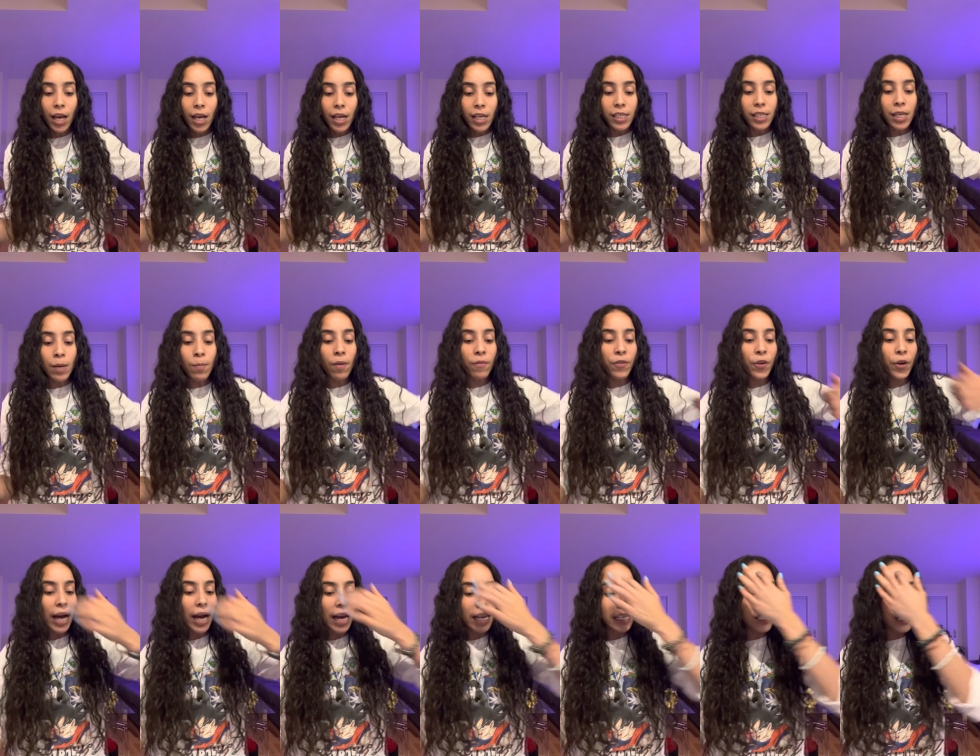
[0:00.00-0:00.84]
Some of you
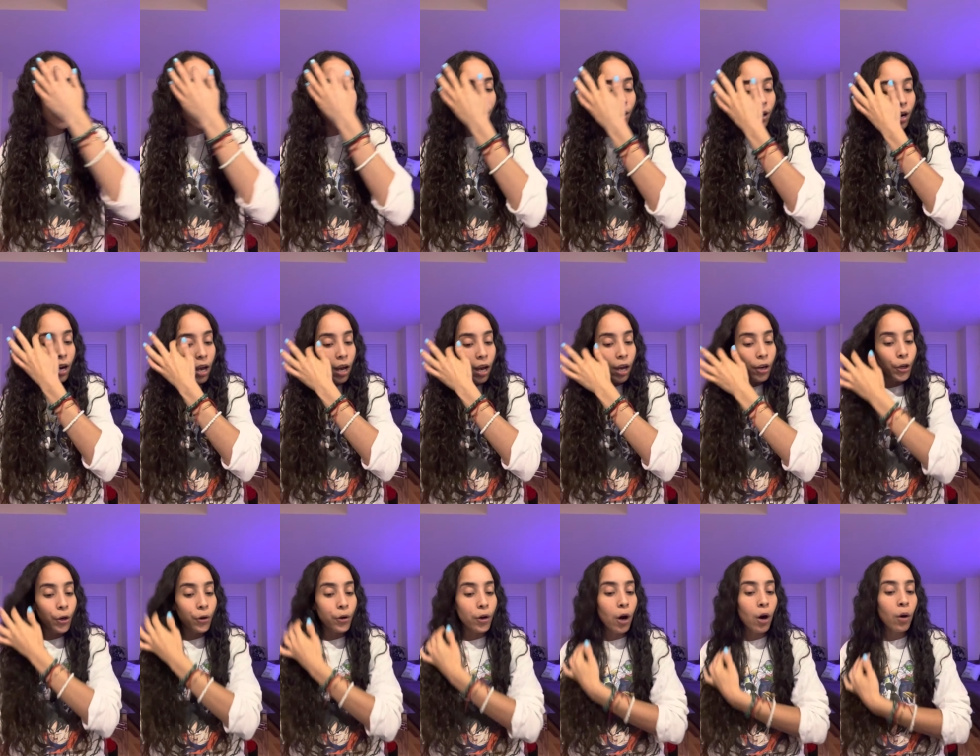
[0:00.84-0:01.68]
guys here,
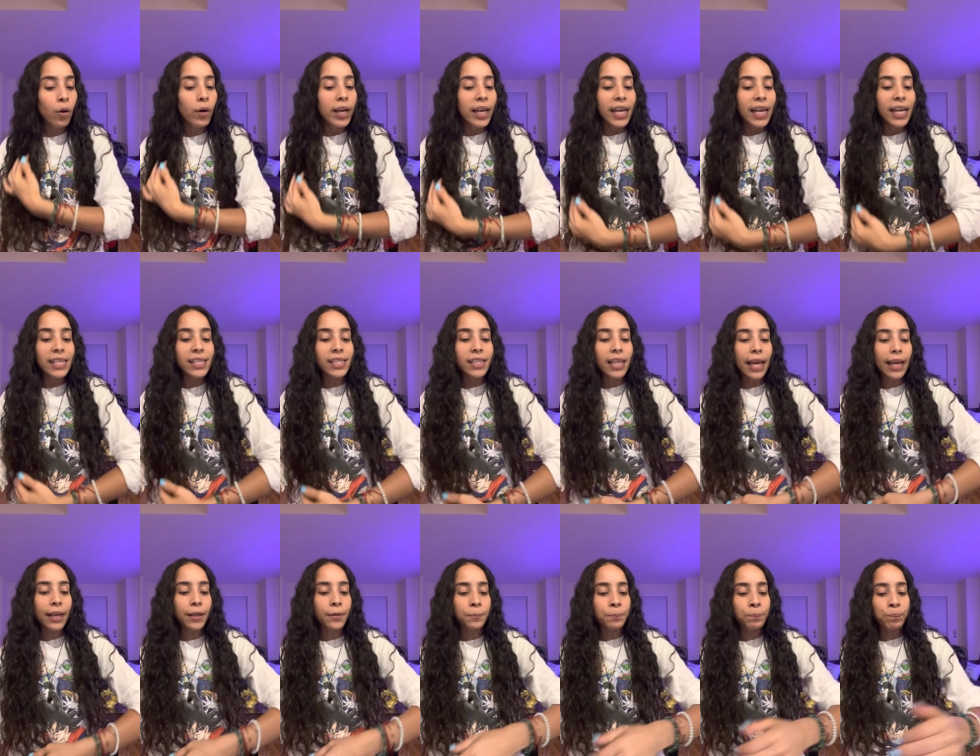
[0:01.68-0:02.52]
you know, it's
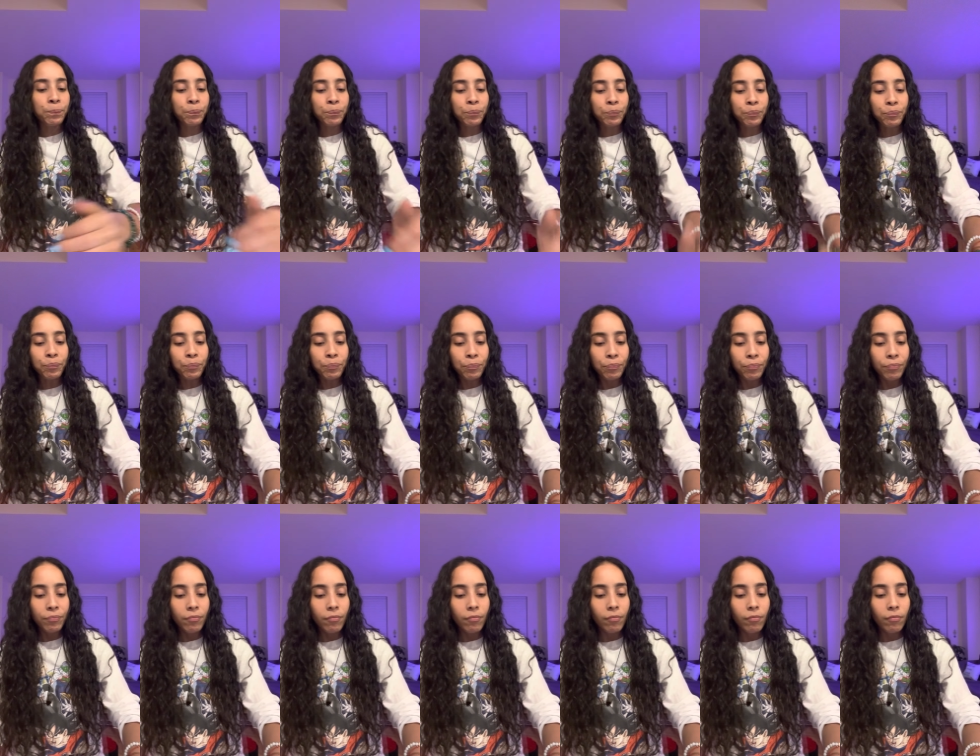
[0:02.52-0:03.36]
like
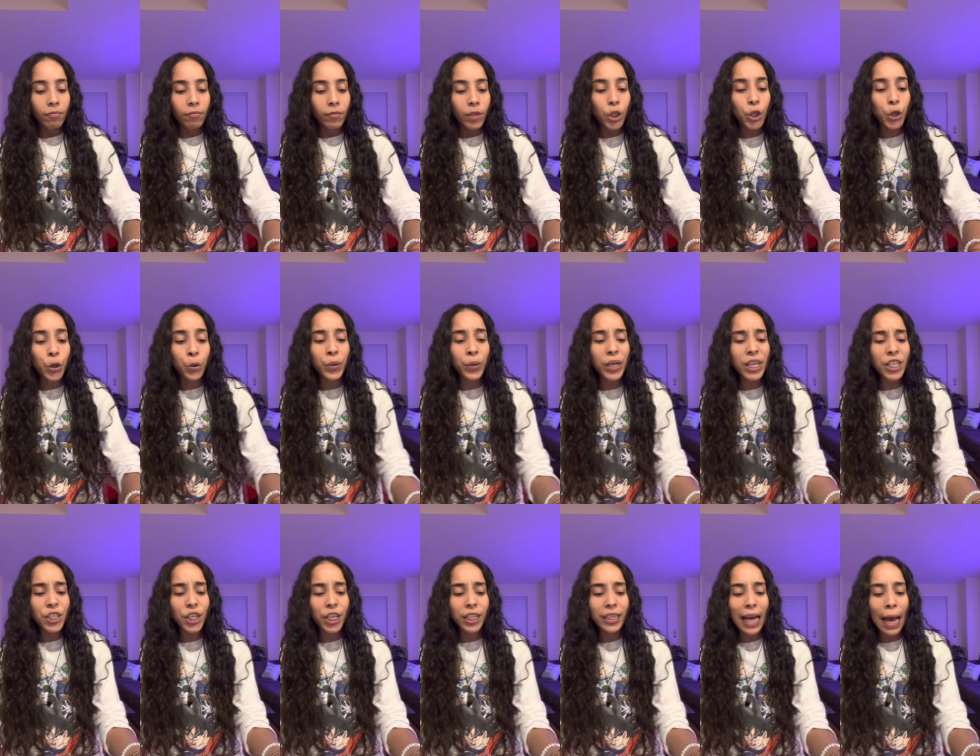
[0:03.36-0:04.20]
you're
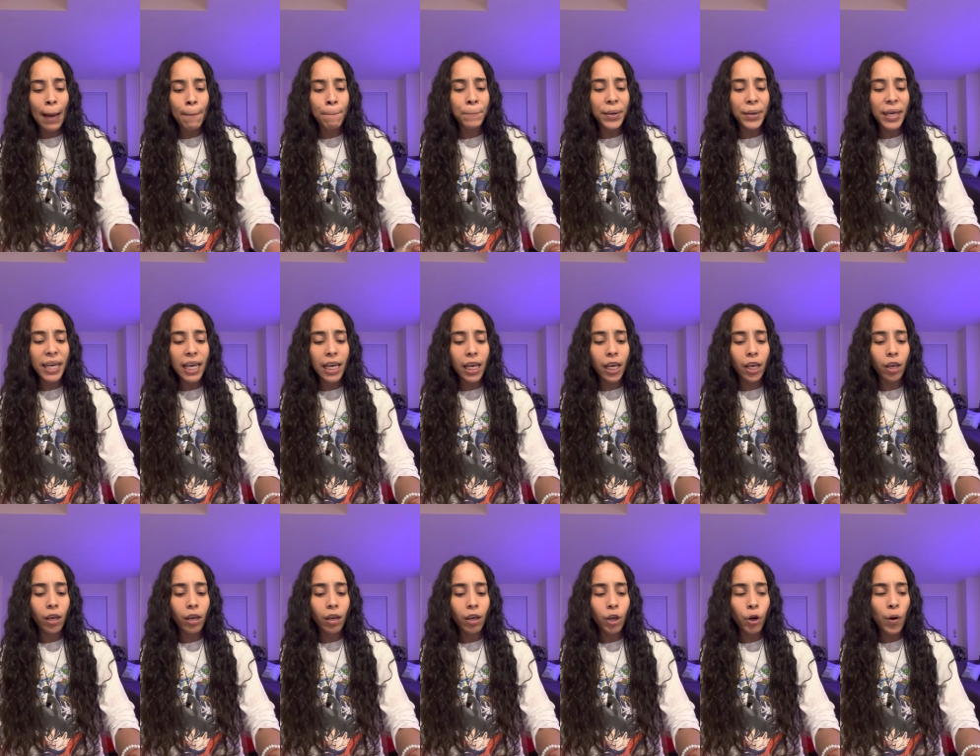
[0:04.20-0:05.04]
reaching that peak.
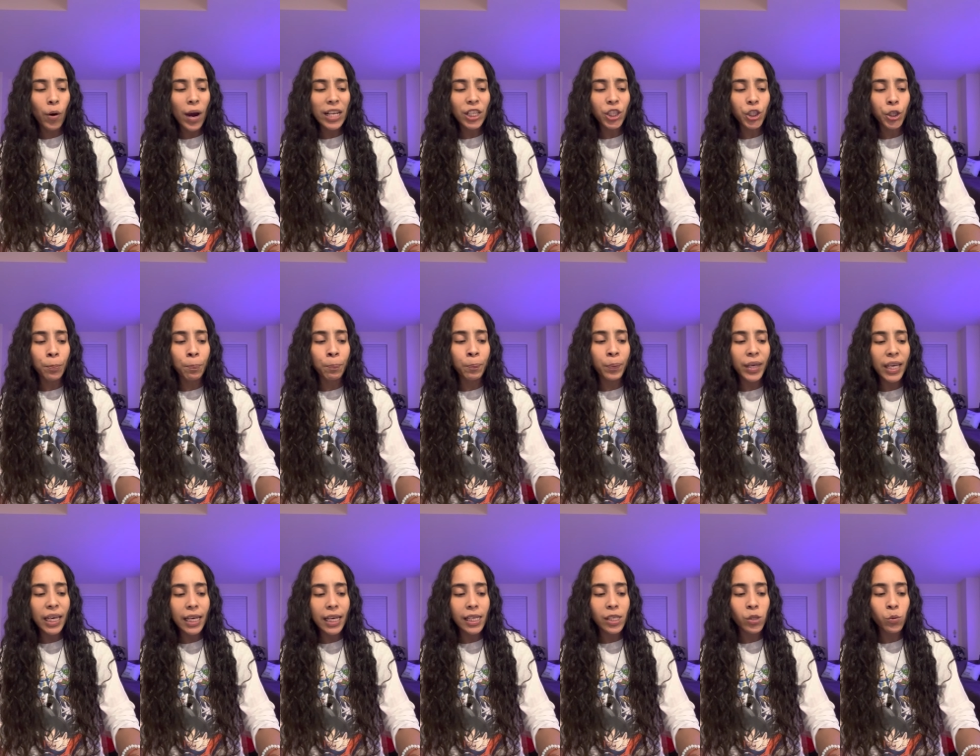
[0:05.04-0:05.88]
You're at your
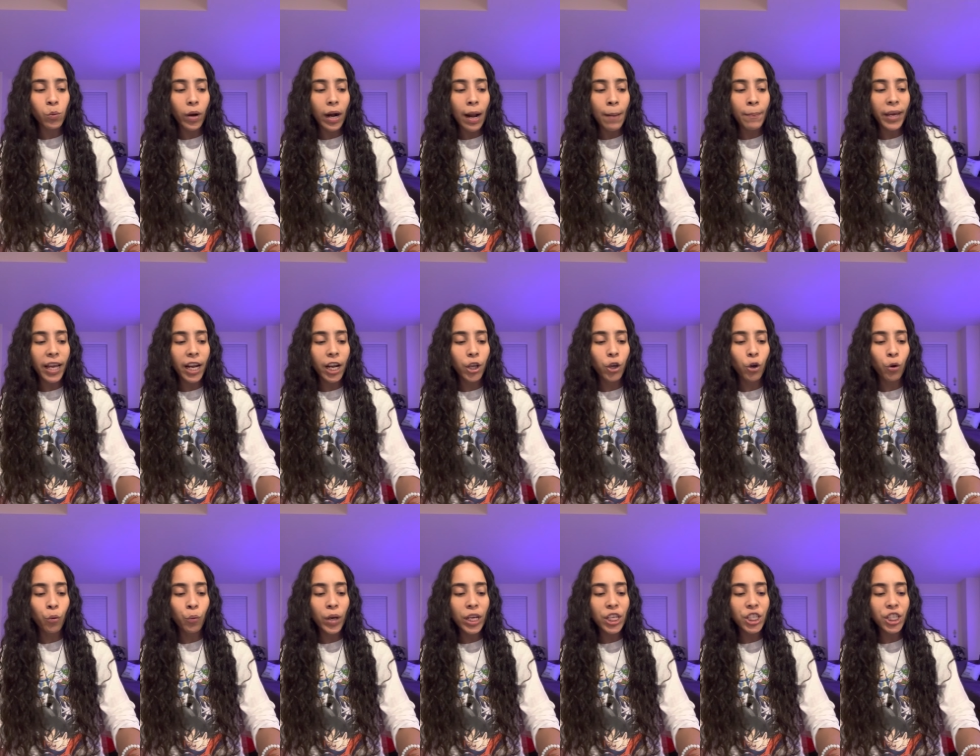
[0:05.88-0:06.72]
peak is what I'm getting.
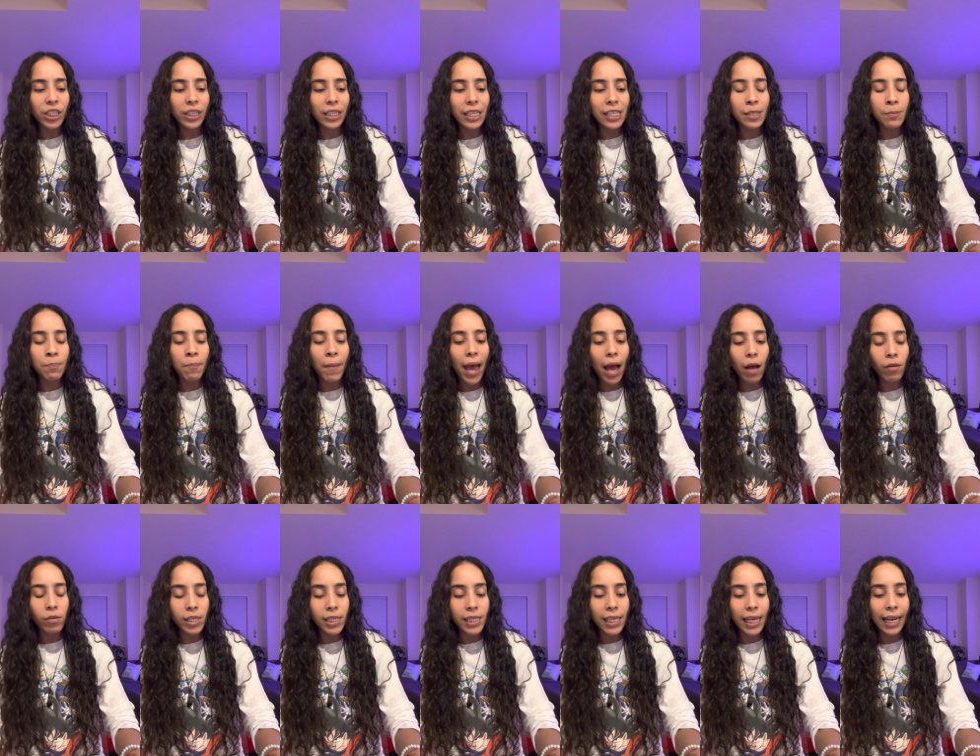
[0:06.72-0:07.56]
You're reaching this
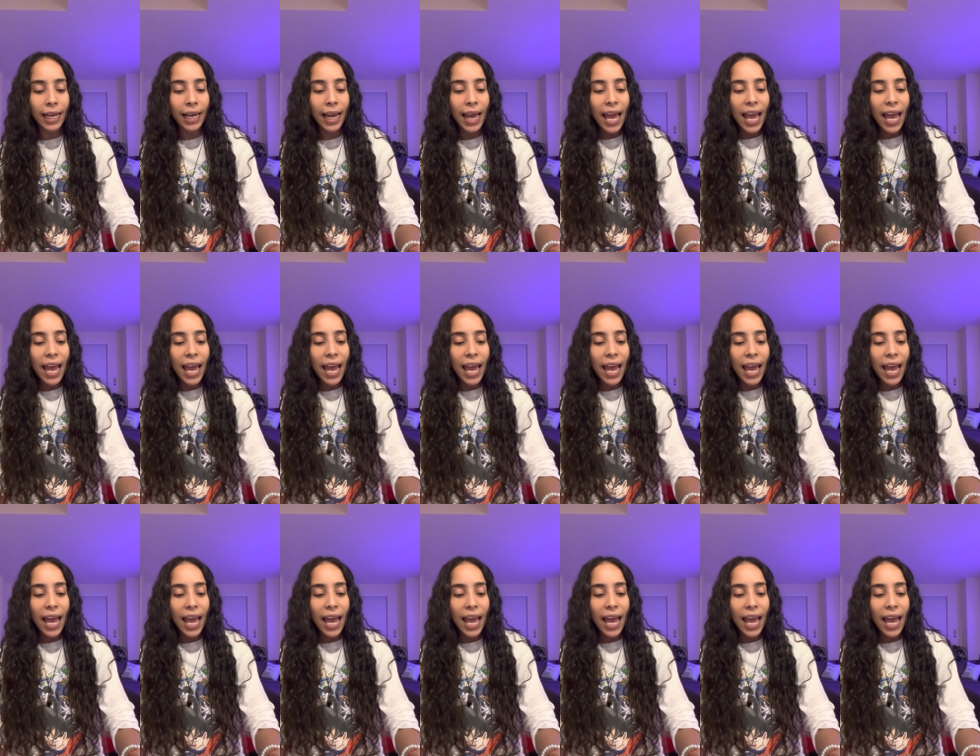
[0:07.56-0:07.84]
mountain.